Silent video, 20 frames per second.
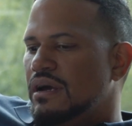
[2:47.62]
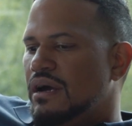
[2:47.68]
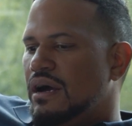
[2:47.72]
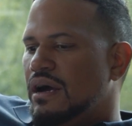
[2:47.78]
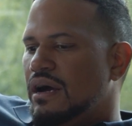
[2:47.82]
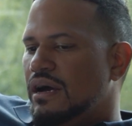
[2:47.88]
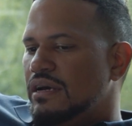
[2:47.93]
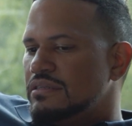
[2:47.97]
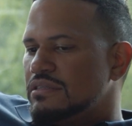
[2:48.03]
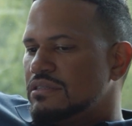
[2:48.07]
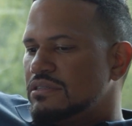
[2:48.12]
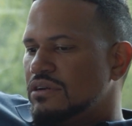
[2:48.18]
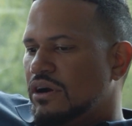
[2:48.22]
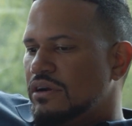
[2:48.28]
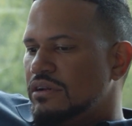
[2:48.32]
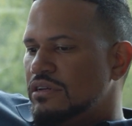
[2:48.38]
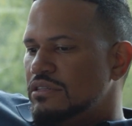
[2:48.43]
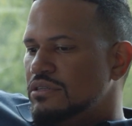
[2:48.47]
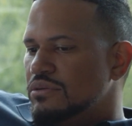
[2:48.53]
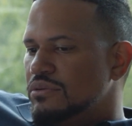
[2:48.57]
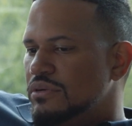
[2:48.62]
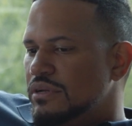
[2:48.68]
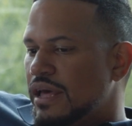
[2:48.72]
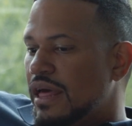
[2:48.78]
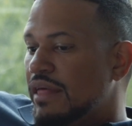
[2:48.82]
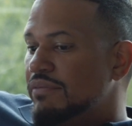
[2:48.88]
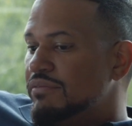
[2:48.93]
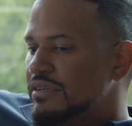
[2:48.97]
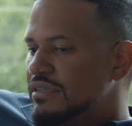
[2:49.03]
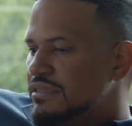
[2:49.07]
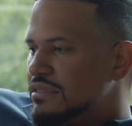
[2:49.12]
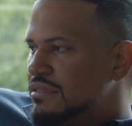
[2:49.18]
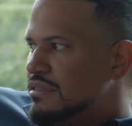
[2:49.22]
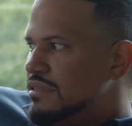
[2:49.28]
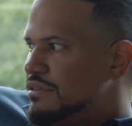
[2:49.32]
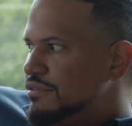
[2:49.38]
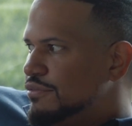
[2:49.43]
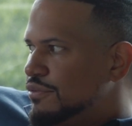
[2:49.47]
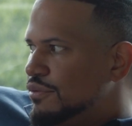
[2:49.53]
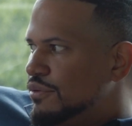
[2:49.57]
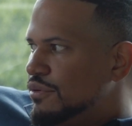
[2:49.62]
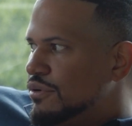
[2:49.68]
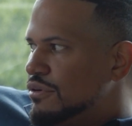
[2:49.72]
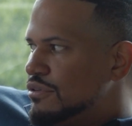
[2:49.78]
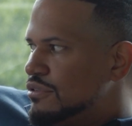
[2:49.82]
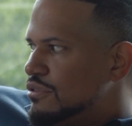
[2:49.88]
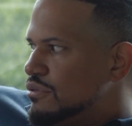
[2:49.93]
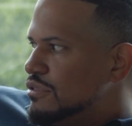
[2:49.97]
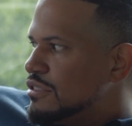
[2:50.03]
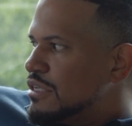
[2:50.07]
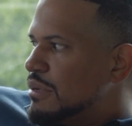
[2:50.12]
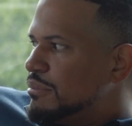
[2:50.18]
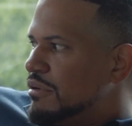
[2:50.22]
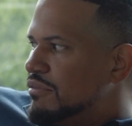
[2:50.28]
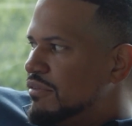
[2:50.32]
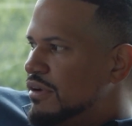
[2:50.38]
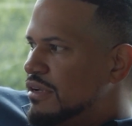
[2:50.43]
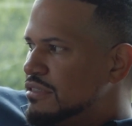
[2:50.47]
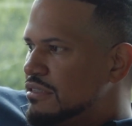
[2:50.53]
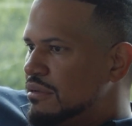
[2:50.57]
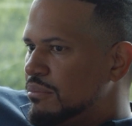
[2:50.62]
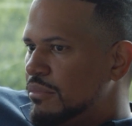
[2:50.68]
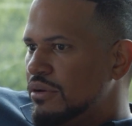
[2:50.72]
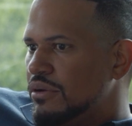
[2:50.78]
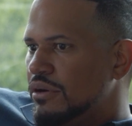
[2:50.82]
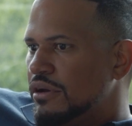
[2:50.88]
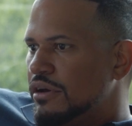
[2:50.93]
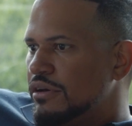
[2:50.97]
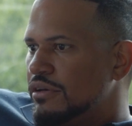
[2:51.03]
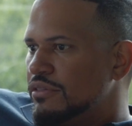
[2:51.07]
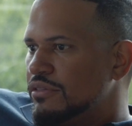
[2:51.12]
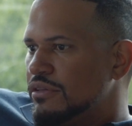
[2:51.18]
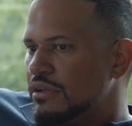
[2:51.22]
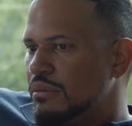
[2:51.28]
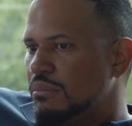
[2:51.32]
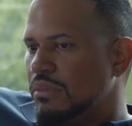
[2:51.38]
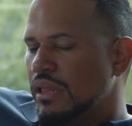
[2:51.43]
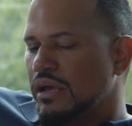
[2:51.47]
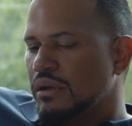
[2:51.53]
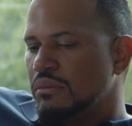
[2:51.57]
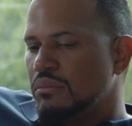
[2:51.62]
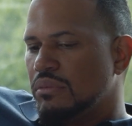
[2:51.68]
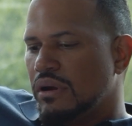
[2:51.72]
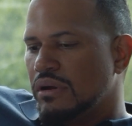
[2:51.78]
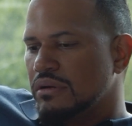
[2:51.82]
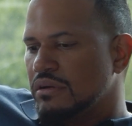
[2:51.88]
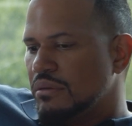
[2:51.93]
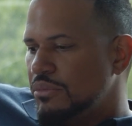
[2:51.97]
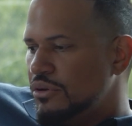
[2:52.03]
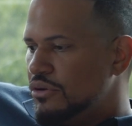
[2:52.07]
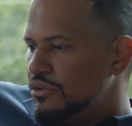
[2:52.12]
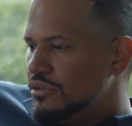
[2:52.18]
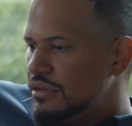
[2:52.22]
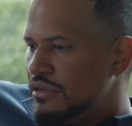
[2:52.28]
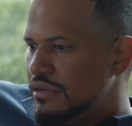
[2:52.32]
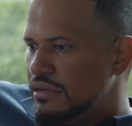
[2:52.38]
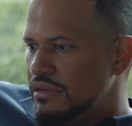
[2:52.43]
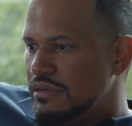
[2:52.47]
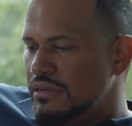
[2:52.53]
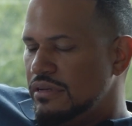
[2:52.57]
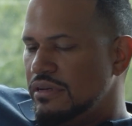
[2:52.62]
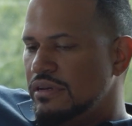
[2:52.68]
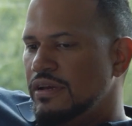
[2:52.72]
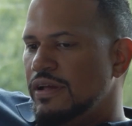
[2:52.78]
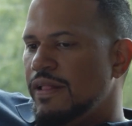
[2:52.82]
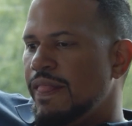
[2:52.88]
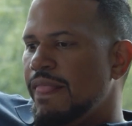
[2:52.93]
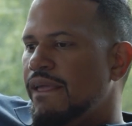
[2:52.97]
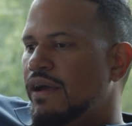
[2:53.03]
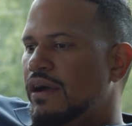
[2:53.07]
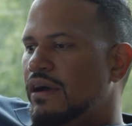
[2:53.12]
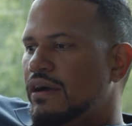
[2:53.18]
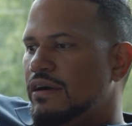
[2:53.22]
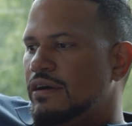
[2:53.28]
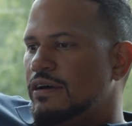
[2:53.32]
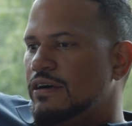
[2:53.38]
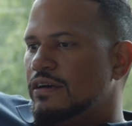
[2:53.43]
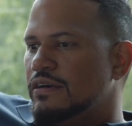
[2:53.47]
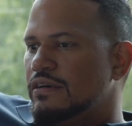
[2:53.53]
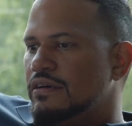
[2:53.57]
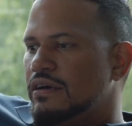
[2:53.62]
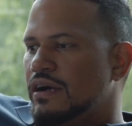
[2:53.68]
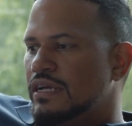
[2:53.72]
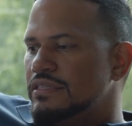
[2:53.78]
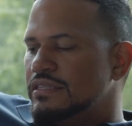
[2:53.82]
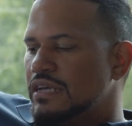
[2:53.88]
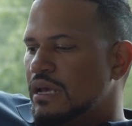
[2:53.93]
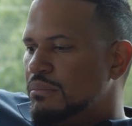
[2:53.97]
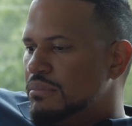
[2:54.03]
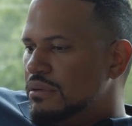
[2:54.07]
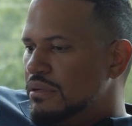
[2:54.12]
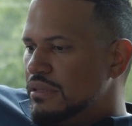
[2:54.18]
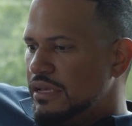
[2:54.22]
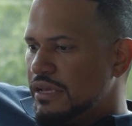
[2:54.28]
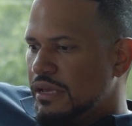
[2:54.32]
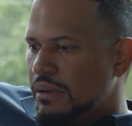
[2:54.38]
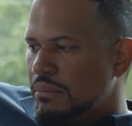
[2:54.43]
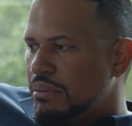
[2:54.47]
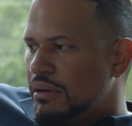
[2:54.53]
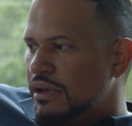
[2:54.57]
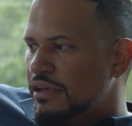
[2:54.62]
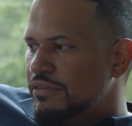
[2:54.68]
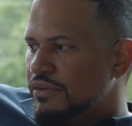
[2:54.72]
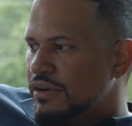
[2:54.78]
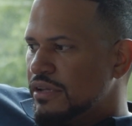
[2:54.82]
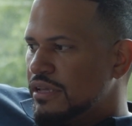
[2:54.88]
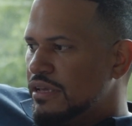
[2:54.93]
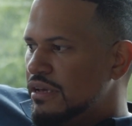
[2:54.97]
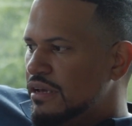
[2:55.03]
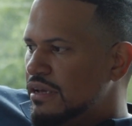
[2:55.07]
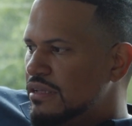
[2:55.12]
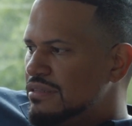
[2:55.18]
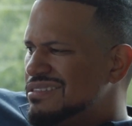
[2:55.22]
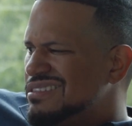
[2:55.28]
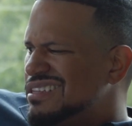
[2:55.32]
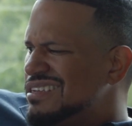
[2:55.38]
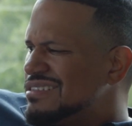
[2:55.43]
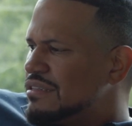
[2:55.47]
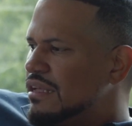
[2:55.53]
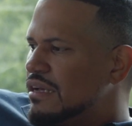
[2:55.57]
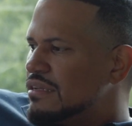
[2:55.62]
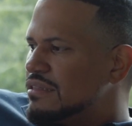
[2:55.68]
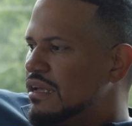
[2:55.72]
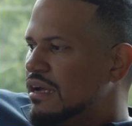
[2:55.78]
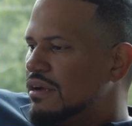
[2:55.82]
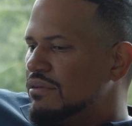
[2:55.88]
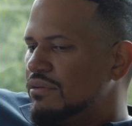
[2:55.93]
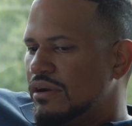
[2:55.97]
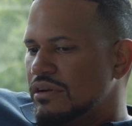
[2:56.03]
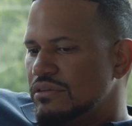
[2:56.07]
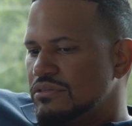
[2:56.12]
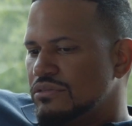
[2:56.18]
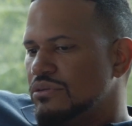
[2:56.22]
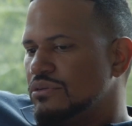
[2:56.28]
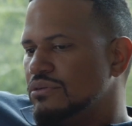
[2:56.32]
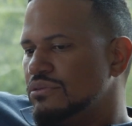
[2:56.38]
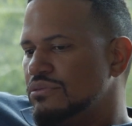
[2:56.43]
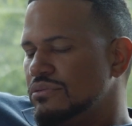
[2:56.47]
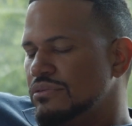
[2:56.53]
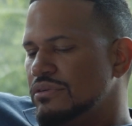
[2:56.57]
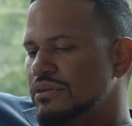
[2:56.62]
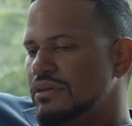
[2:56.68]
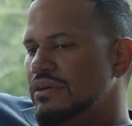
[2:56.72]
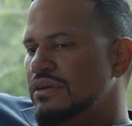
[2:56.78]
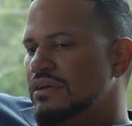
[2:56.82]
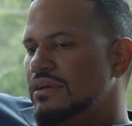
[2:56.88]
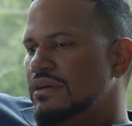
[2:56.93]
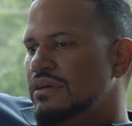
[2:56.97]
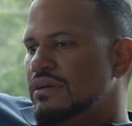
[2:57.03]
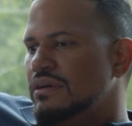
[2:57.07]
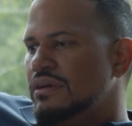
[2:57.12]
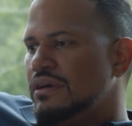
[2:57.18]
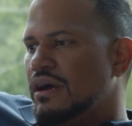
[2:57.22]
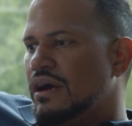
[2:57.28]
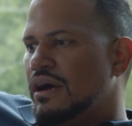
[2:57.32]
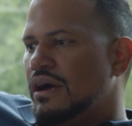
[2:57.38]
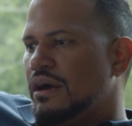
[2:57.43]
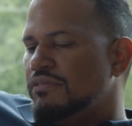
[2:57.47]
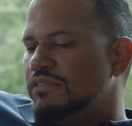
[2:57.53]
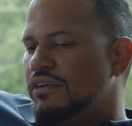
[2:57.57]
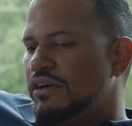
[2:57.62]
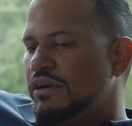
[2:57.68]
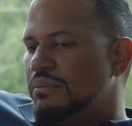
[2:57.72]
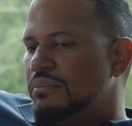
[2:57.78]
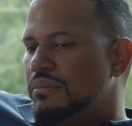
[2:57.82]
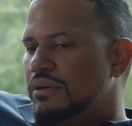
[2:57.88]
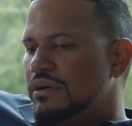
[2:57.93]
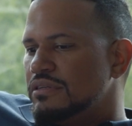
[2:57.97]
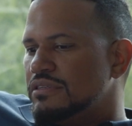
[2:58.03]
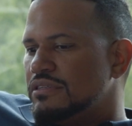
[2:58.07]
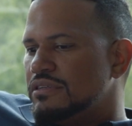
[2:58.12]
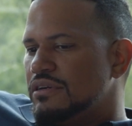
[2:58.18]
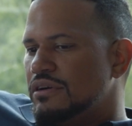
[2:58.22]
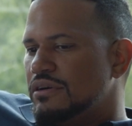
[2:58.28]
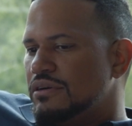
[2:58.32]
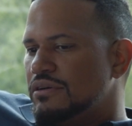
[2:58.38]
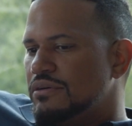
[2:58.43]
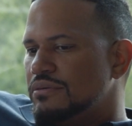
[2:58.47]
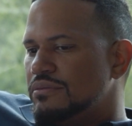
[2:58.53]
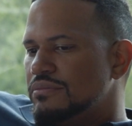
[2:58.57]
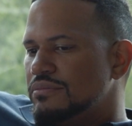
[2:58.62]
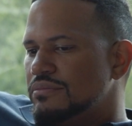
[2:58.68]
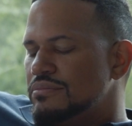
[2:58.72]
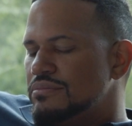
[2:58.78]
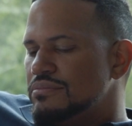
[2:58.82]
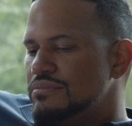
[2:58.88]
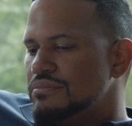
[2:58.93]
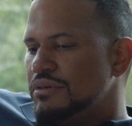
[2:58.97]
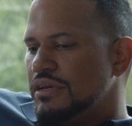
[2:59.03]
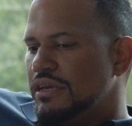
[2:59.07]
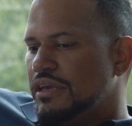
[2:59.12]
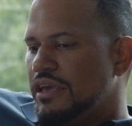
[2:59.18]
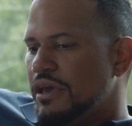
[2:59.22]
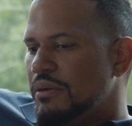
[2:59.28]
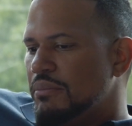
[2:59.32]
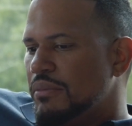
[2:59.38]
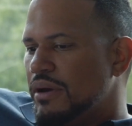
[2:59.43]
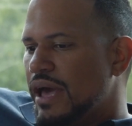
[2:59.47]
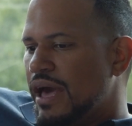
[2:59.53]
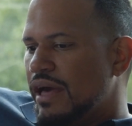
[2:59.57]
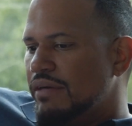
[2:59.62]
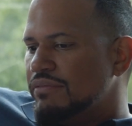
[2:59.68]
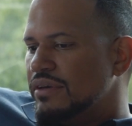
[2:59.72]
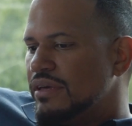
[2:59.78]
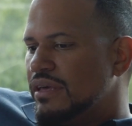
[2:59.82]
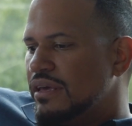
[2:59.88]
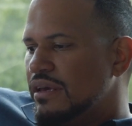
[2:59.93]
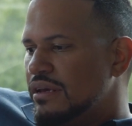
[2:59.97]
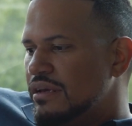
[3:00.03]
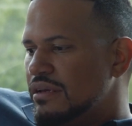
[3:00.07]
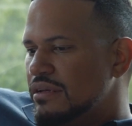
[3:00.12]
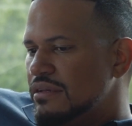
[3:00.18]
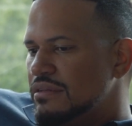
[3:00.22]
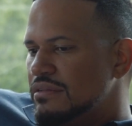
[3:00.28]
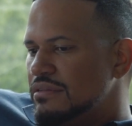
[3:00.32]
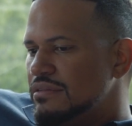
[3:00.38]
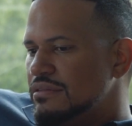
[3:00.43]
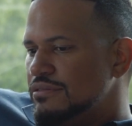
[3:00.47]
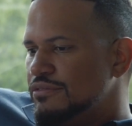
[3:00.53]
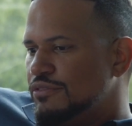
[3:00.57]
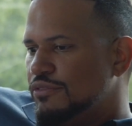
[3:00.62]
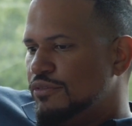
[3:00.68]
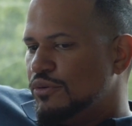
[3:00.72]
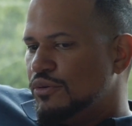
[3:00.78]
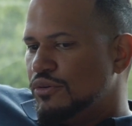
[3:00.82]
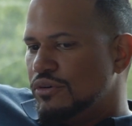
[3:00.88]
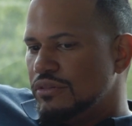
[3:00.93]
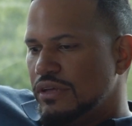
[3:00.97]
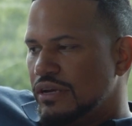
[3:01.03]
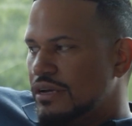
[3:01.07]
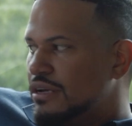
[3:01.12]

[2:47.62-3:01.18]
I started doing advocacy for suicide prevention, mental health in the Black and brown community, anti-bullying campaign for kids, things like that, right? So I very much became an advocate for the